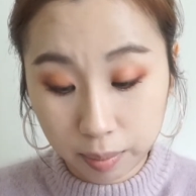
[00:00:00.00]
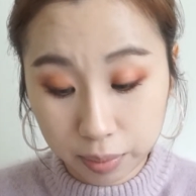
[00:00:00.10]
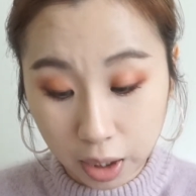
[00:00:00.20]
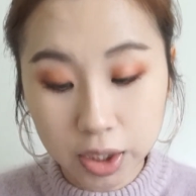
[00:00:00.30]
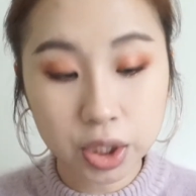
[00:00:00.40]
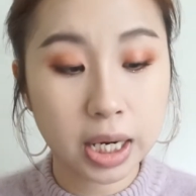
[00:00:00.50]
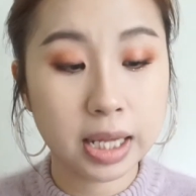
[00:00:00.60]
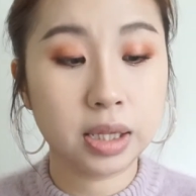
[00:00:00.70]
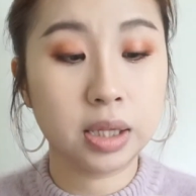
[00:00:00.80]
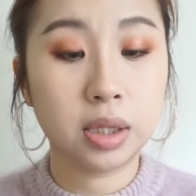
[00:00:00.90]
brush
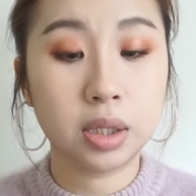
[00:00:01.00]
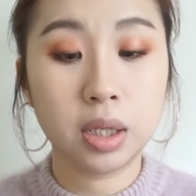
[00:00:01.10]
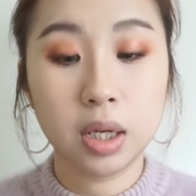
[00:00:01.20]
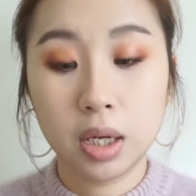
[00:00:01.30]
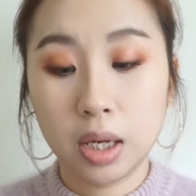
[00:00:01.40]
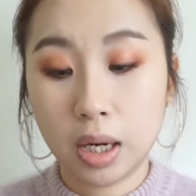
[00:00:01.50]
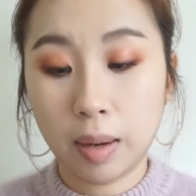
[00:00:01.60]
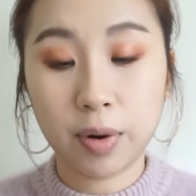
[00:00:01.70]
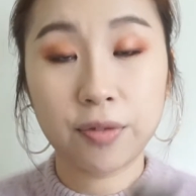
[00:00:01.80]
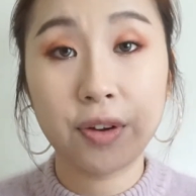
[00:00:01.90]
in
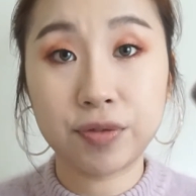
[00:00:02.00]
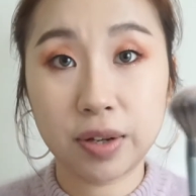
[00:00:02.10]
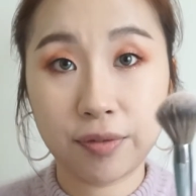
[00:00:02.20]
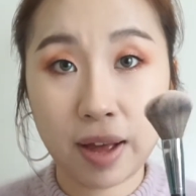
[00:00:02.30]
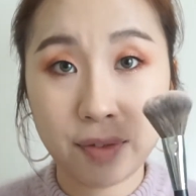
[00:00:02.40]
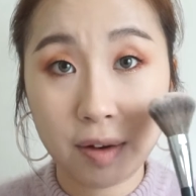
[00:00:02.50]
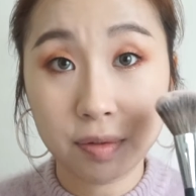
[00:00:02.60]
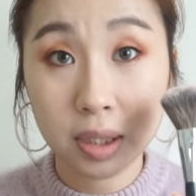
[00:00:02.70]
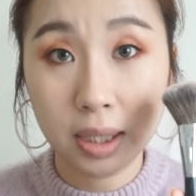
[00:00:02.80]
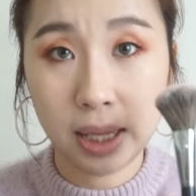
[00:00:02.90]
number 55. I
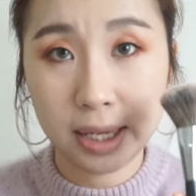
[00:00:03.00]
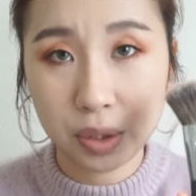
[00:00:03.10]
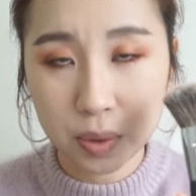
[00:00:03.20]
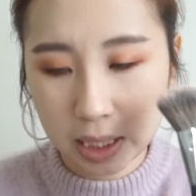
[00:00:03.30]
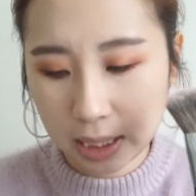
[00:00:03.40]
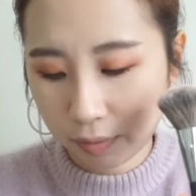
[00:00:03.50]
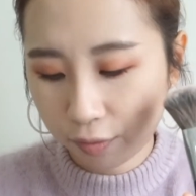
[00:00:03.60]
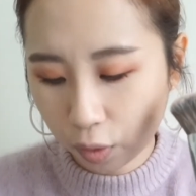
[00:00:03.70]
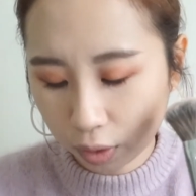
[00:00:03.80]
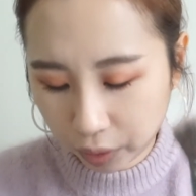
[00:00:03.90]
really like using it
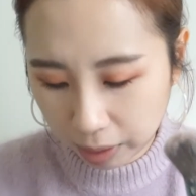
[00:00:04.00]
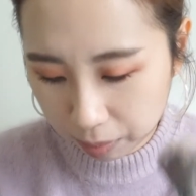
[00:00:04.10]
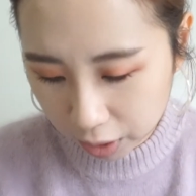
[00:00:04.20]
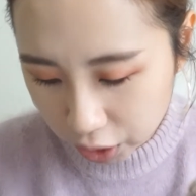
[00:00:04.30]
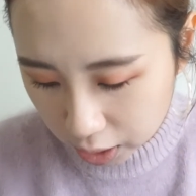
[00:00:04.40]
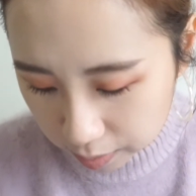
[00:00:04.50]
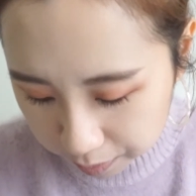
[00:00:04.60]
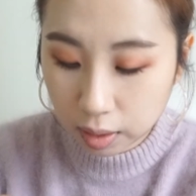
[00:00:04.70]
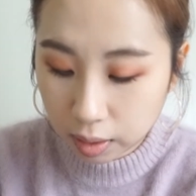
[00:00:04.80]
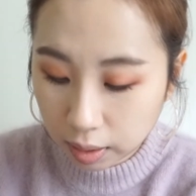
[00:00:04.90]
for cream blushes.
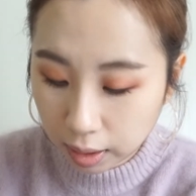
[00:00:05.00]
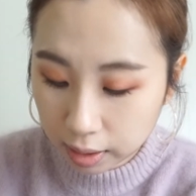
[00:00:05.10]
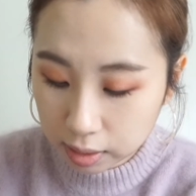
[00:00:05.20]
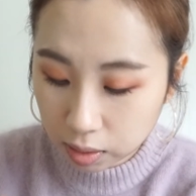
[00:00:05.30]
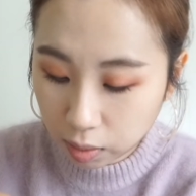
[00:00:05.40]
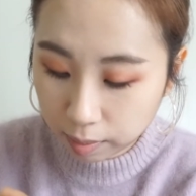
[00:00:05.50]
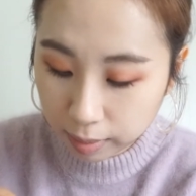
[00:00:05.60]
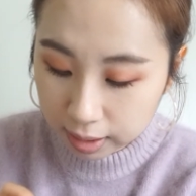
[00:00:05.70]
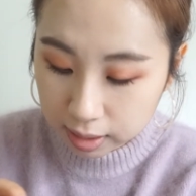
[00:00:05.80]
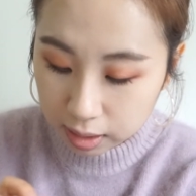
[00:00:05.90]
So
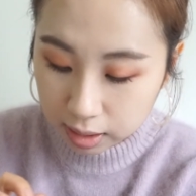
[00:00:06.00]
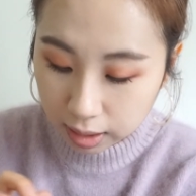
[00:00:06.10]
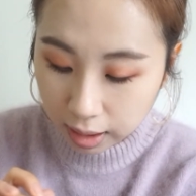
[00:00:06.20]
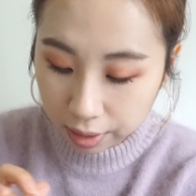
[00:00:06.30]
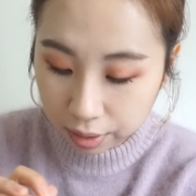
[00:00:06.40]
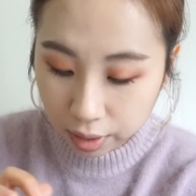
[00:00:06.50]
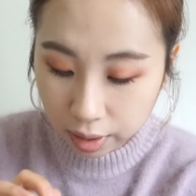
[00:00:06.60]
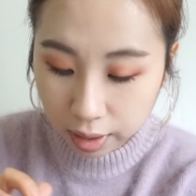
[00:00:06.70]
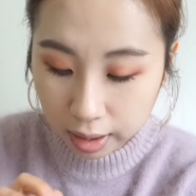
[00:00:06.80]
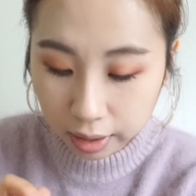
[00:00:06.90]
mix it together.
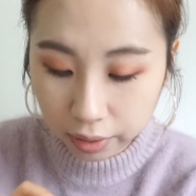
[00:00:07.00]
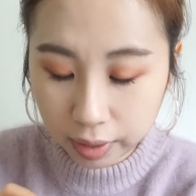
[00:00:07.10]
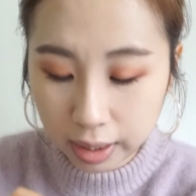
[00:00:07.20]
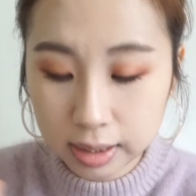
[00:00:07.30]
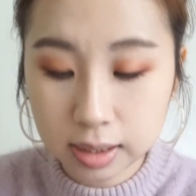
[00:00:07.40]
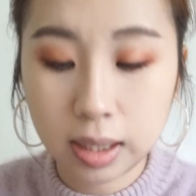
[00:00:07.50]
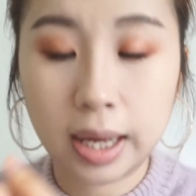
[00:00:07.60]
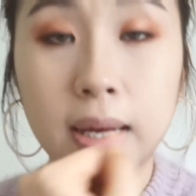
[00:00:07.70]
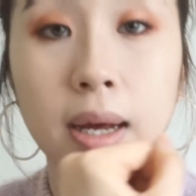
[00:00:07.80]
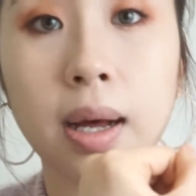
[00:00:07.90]
It creates
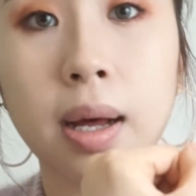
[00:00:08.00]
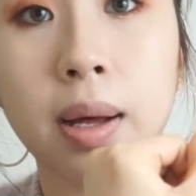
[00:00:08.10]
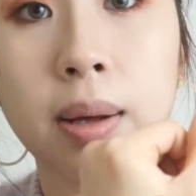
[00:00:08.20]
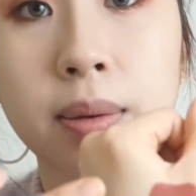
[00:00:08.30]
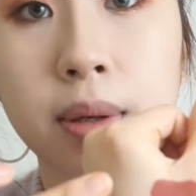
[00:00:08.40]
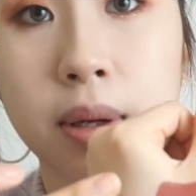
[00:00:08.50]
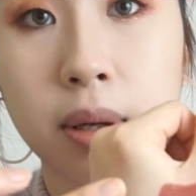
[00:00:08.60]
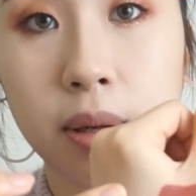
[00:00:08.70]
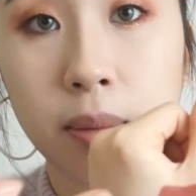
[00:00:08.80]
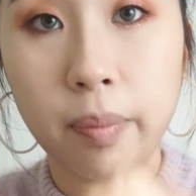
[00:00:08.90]
like a
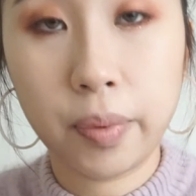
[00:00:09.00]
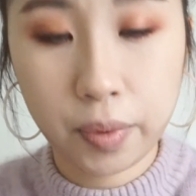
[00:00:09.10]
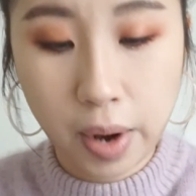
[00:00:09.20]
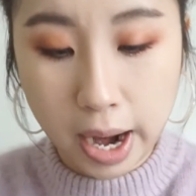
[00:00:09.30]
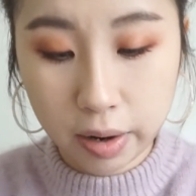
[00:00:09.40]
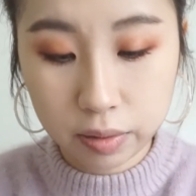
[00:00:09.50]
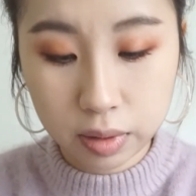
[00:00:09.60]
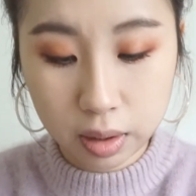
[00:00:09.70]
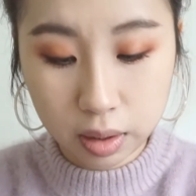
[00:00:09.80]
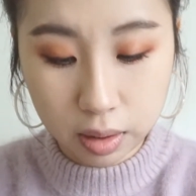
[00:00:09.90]
brown